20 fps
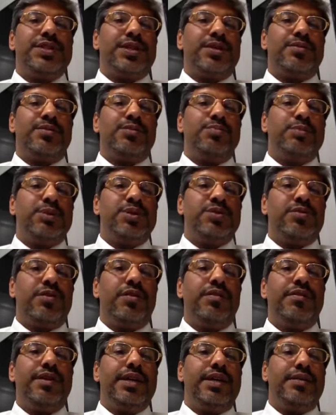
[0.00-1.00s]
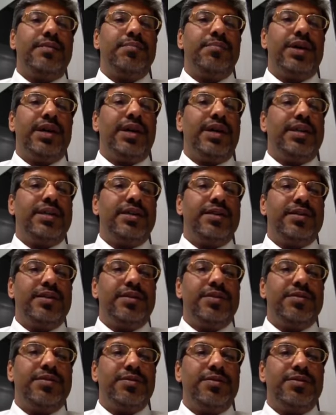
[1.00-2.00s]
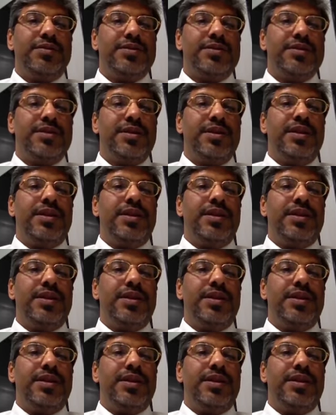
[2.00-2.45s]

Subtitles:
cannot be solved by any other tools,